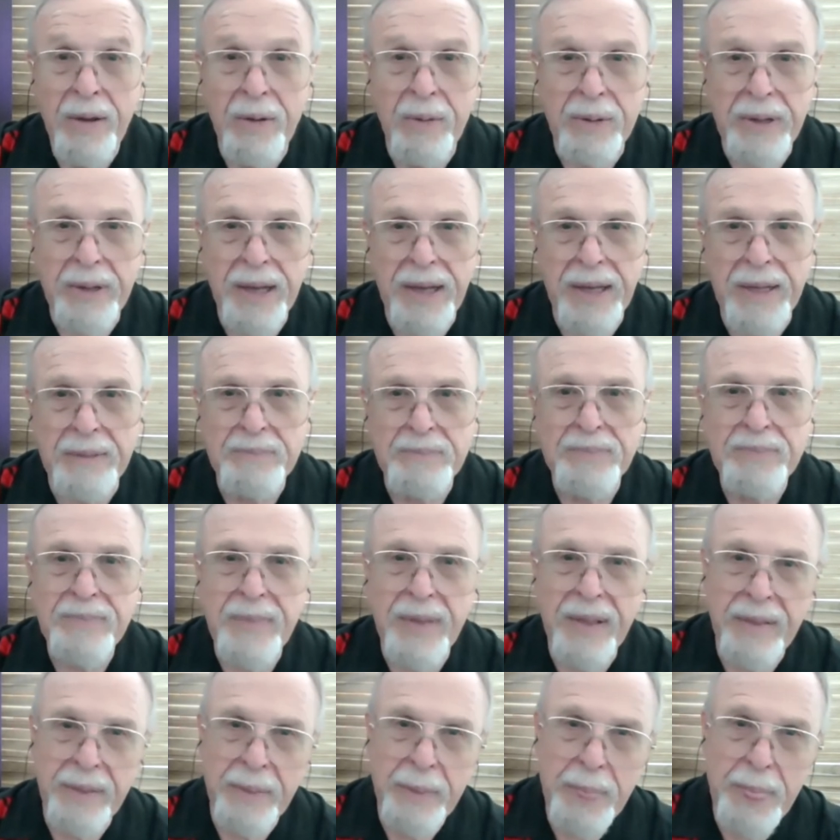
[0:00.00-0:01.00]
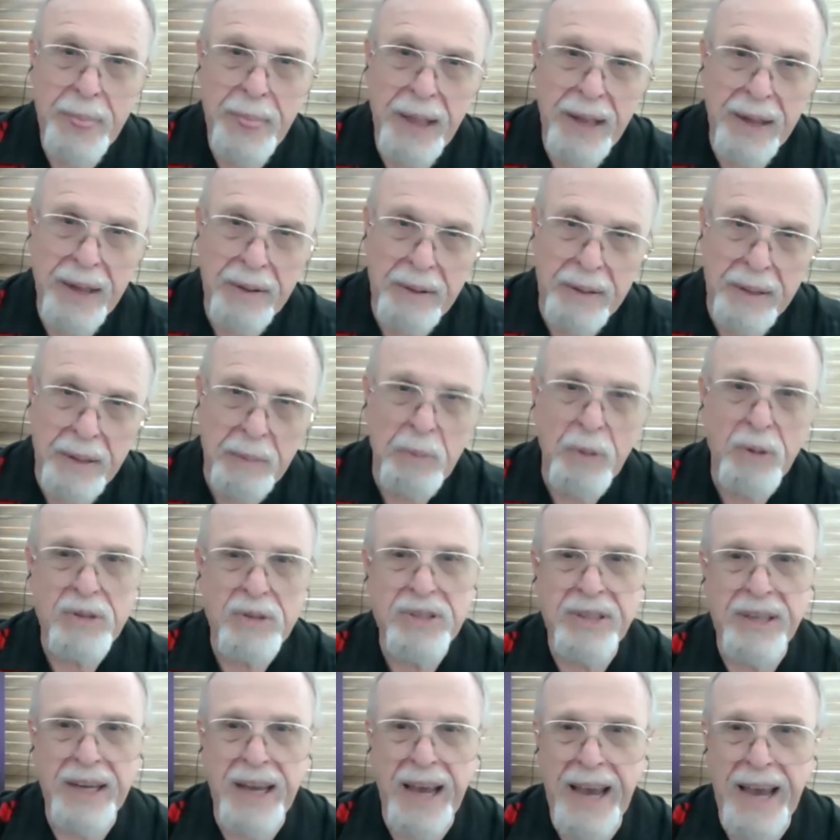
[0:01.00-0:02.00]
Okay, the
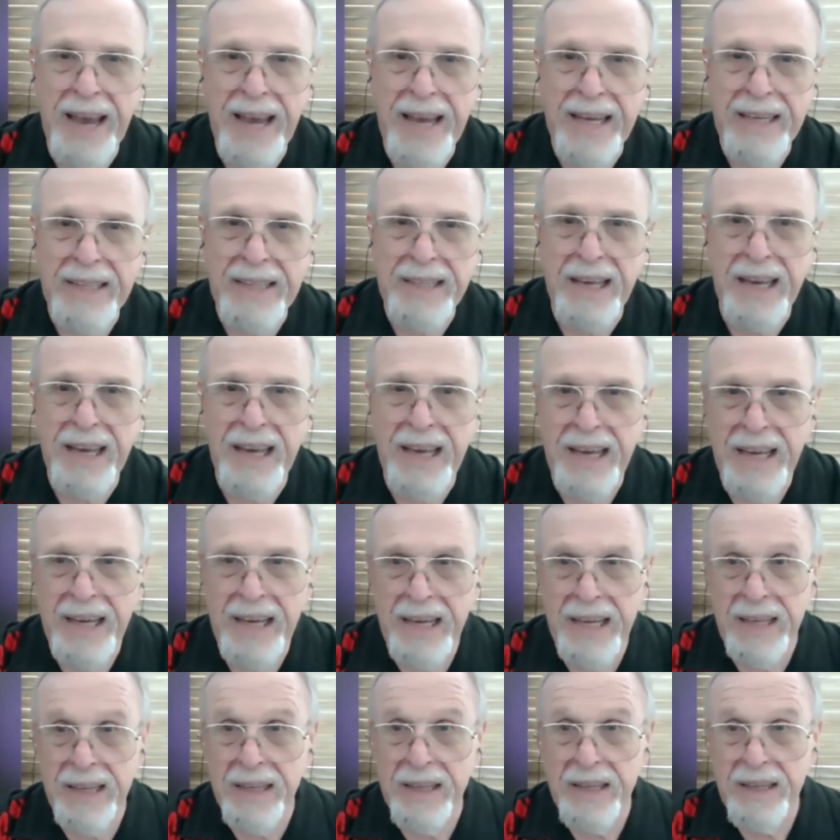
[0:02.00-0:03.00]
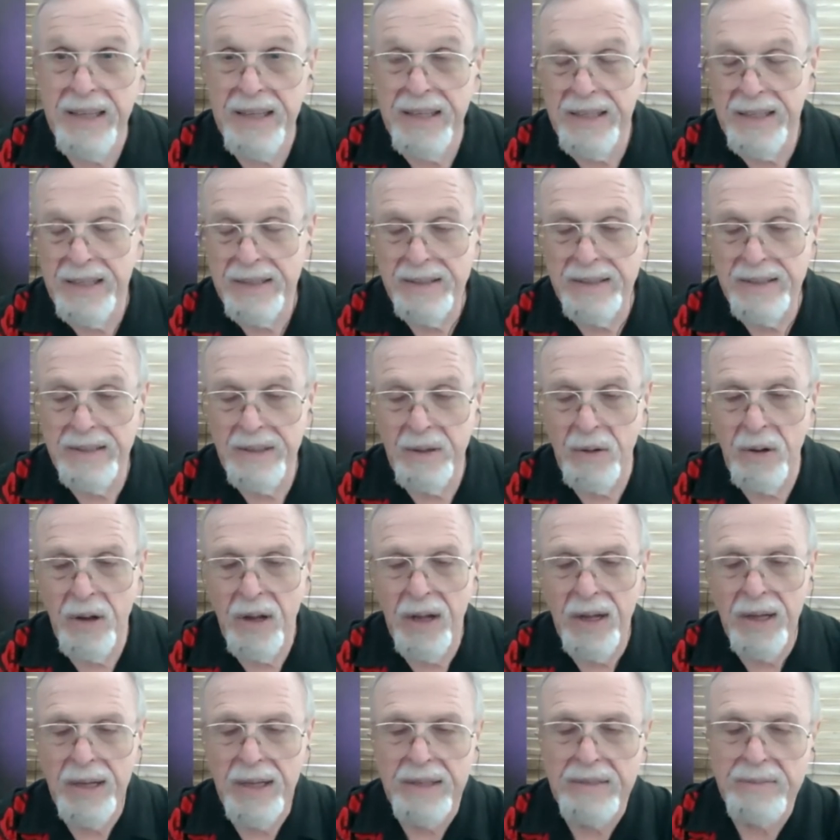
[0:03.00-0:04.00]
person had a
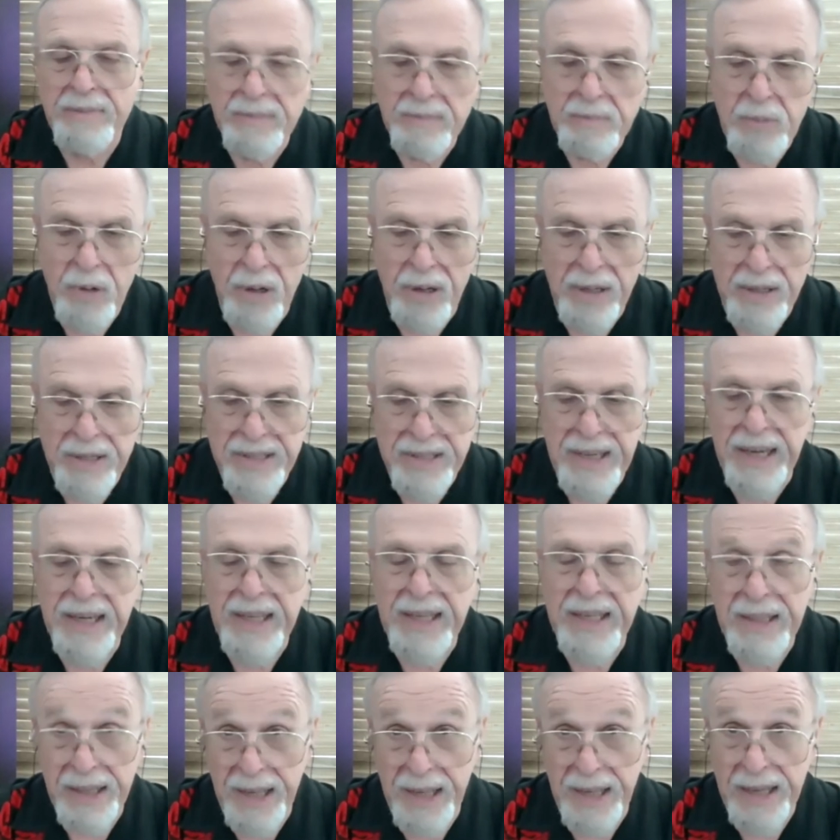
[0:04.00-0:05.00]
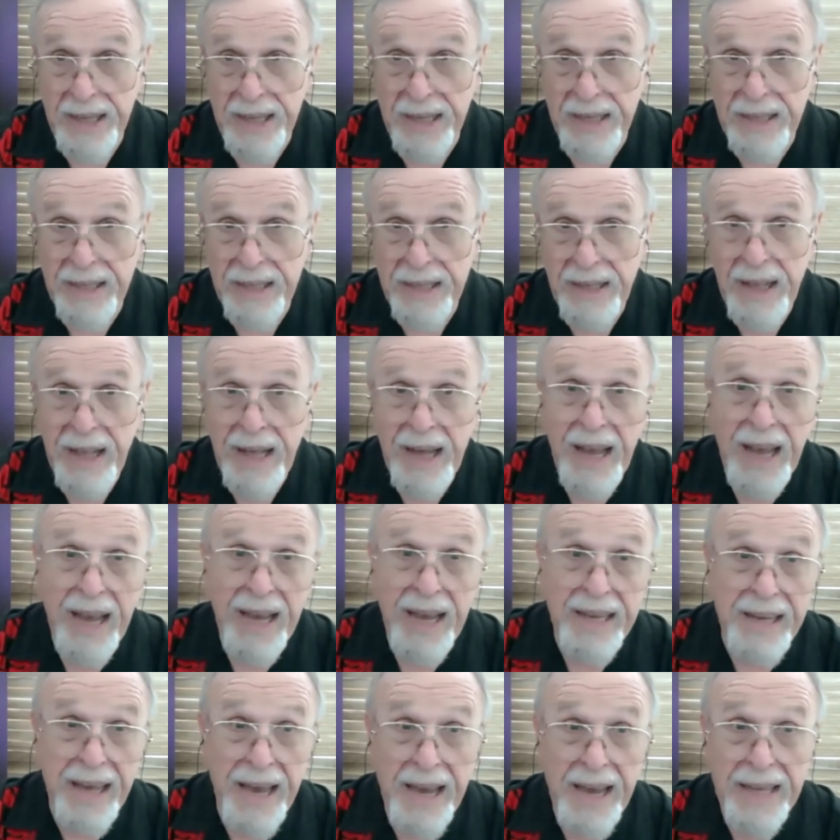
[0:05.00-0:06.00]
uh, prosthetic leg
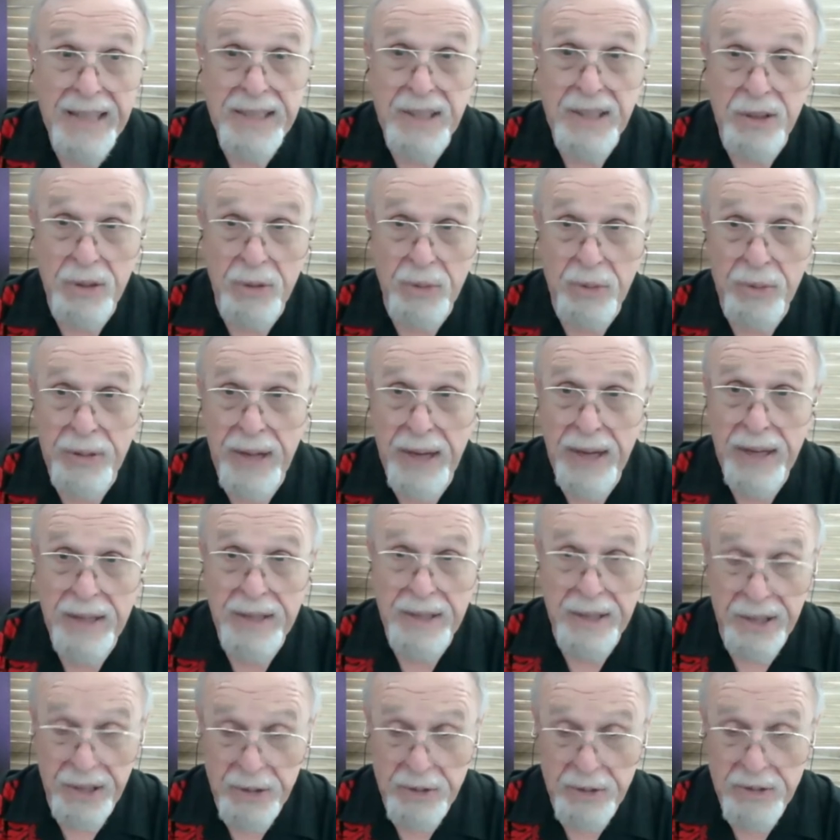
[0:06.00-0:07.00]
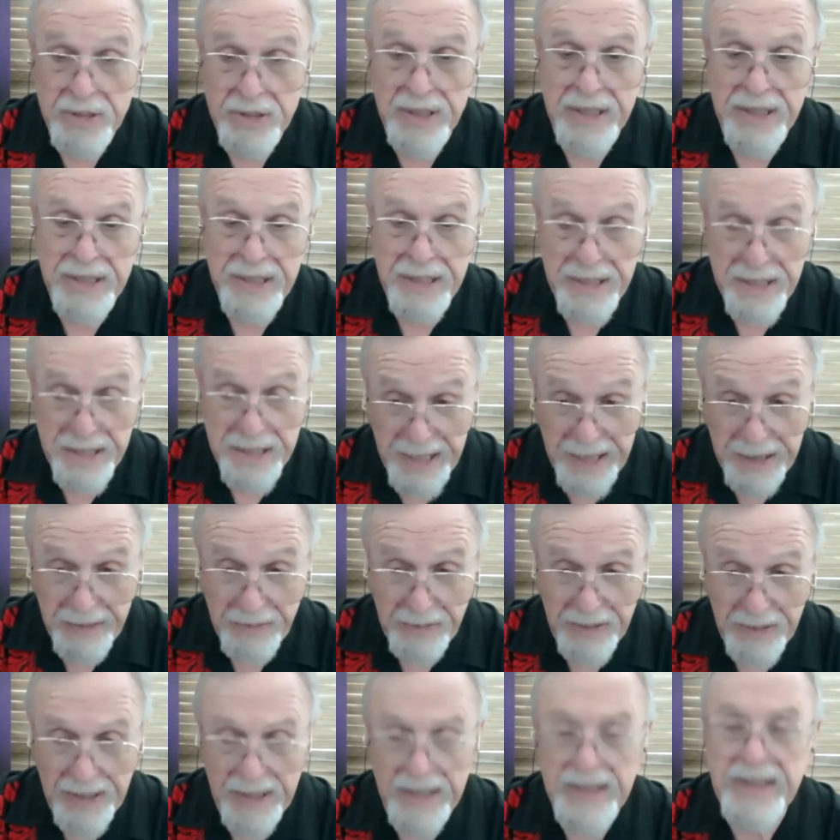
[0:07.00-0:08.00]
and had to learn how to use it
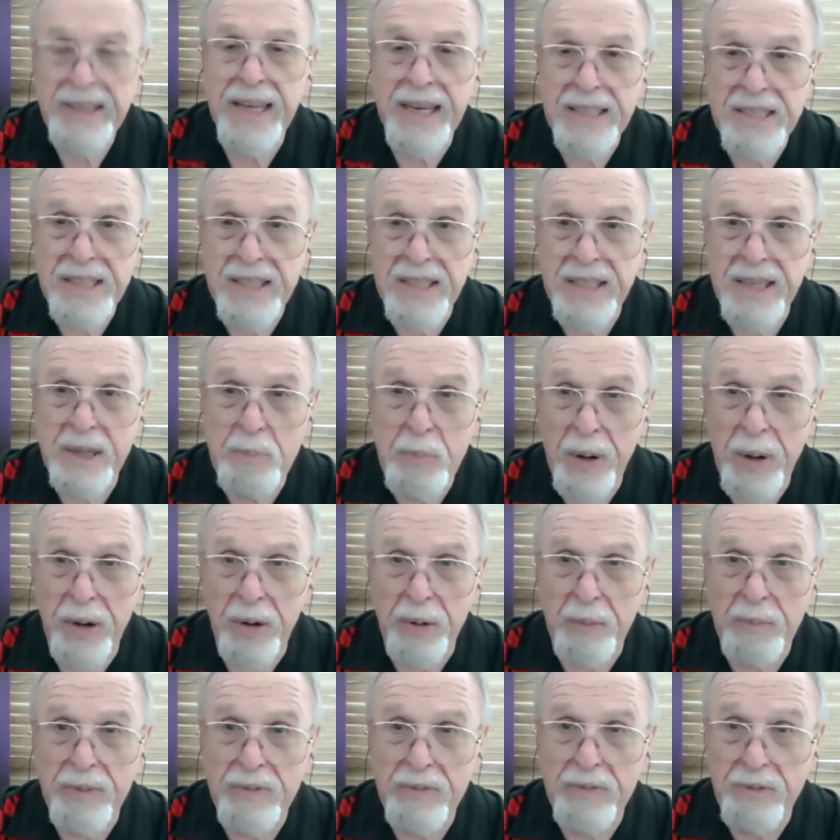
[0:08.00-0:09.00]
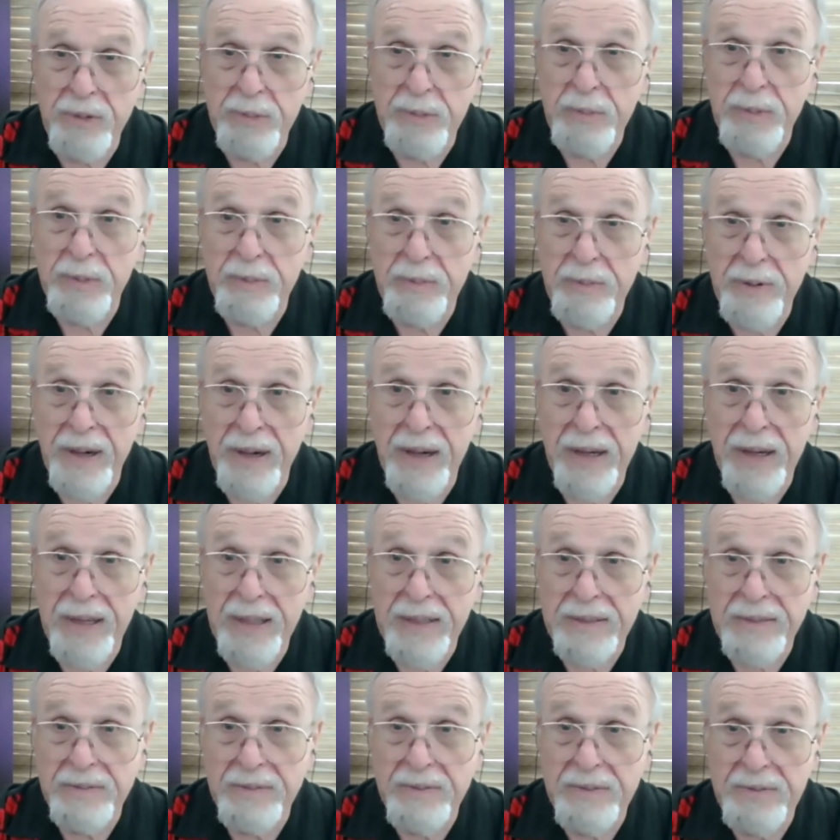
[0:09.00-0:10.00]
safely. That's an impairment from,
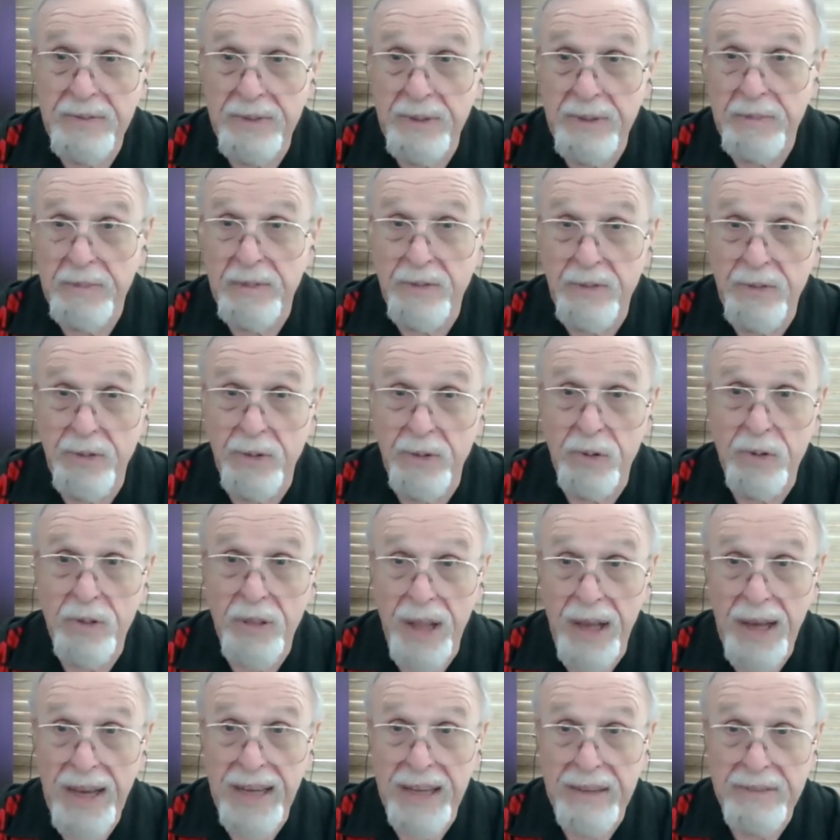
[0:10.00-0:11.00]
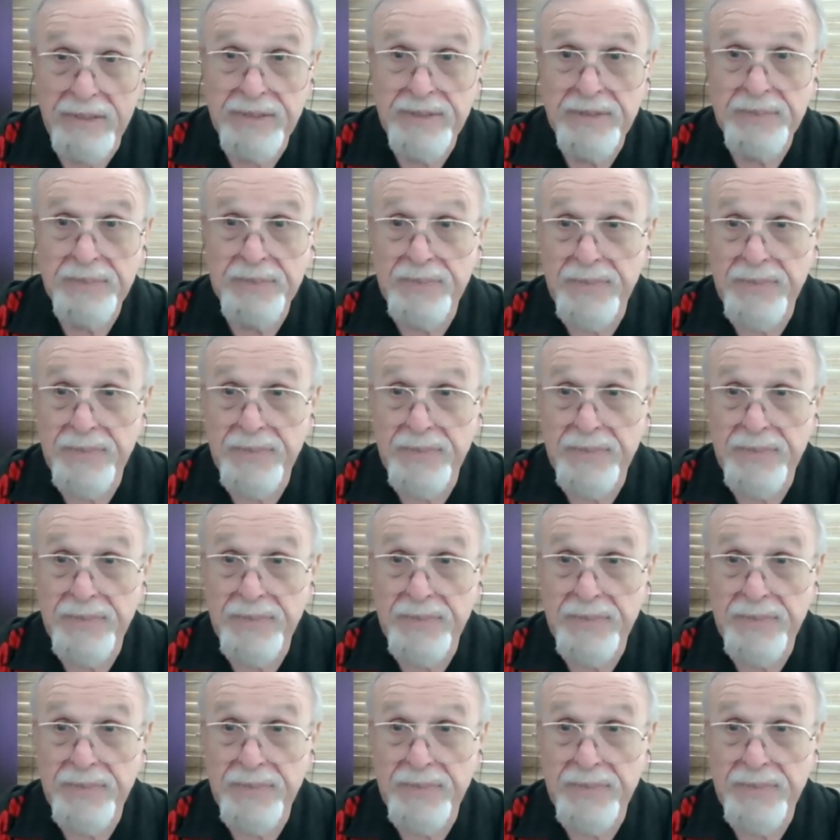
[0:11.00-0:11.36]
um, from full life.